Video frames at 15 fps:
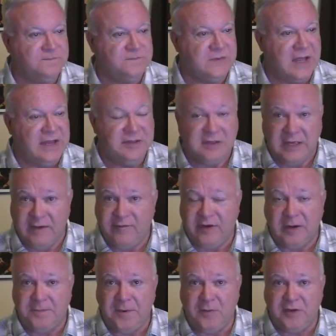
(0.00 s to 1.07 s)
he's given
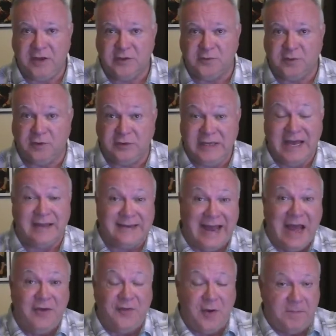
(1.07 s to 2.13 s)
up on Israel. Yeah,
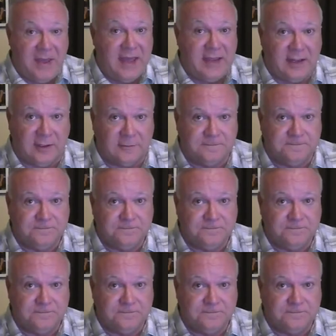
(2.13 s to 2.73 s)
now they're pagan.